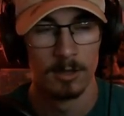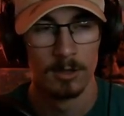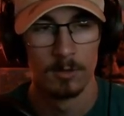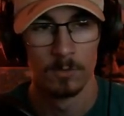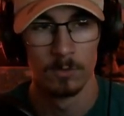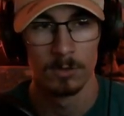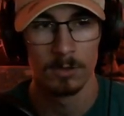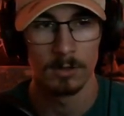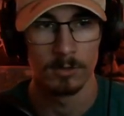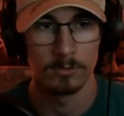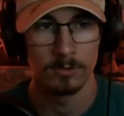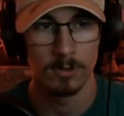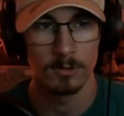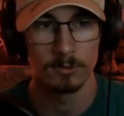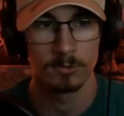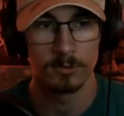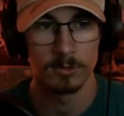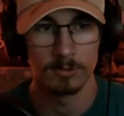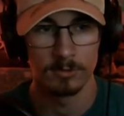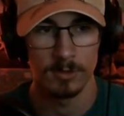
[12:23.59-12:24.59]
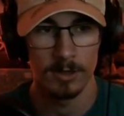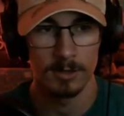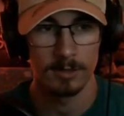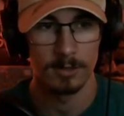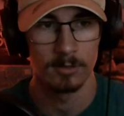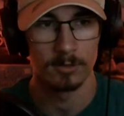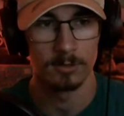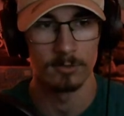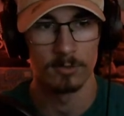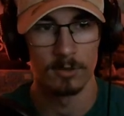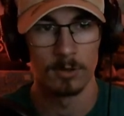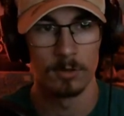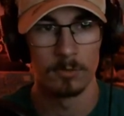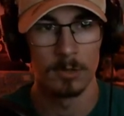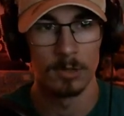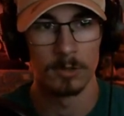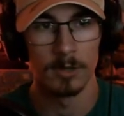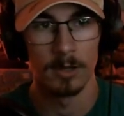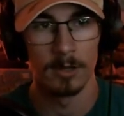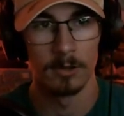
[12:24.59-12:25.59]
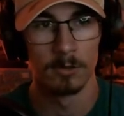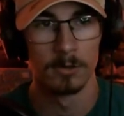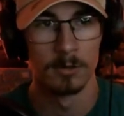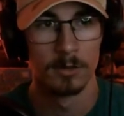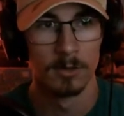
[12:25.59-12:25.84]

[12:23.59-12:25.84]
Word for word: We're gonna touch this guy down this hallway now.